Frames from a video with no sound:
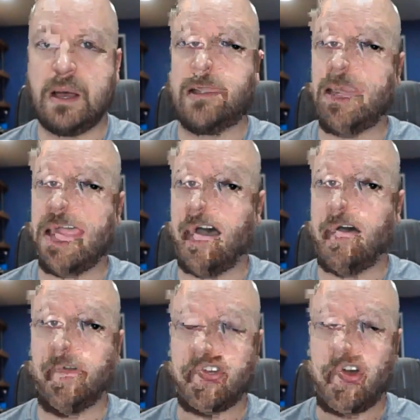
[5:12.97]
Now,
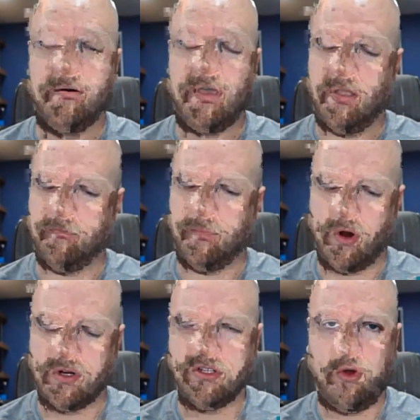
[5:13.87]
if you're talking about your
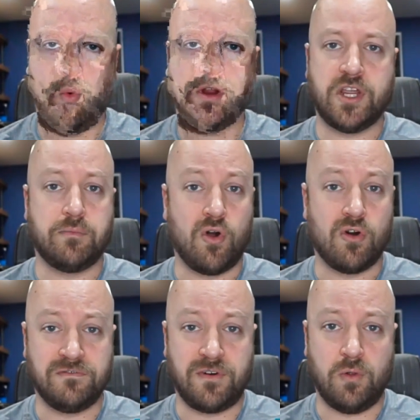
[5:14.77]
personal work, your
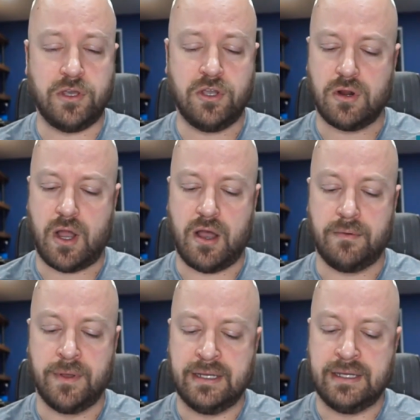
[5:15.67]
portfolio, your
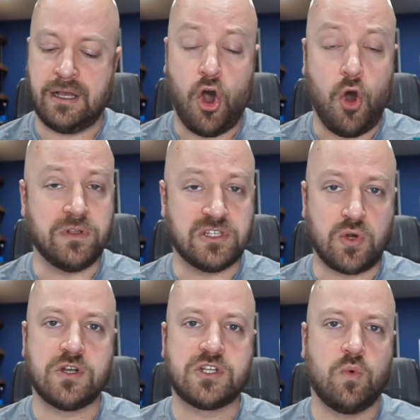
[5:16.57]
open
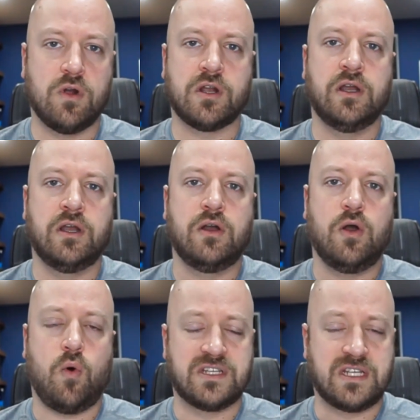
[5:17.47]
source work,
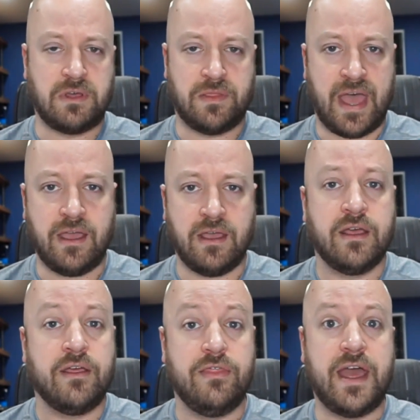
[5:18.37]
or something like that,
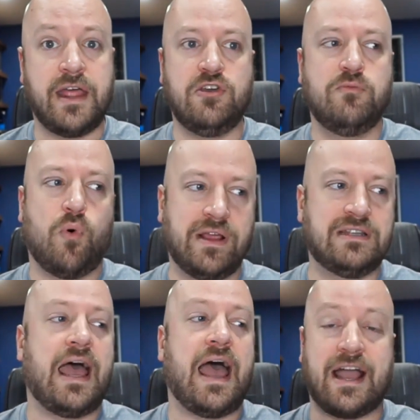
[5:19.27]
then you point
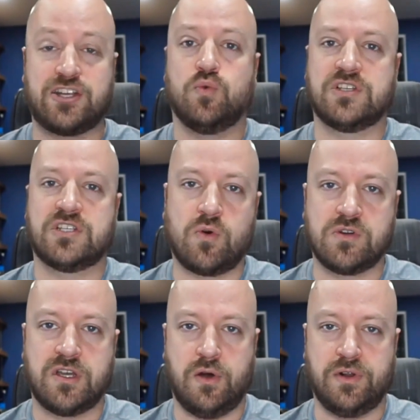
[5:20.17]
to actual source
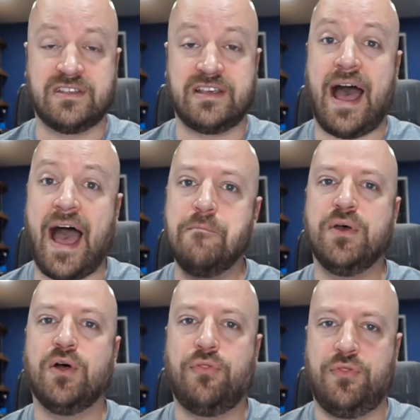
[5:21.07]
code and say, I
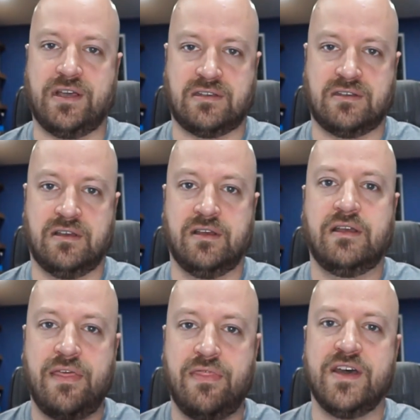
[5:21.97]
built this,
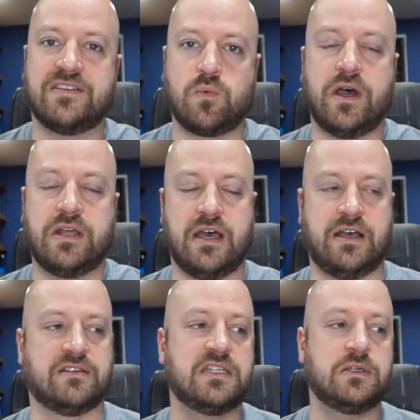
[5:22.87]
and this is what it
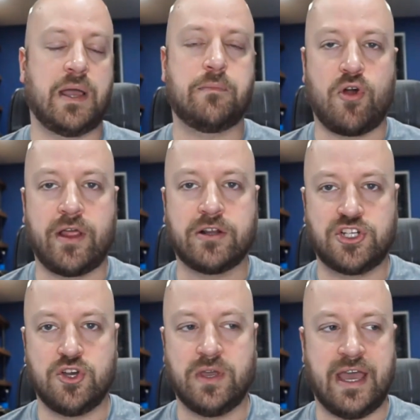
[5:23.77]
does. This is my product
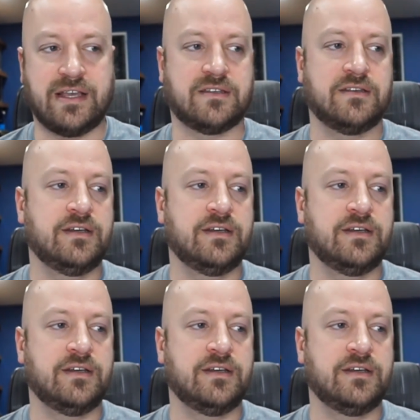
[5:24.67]
showcase.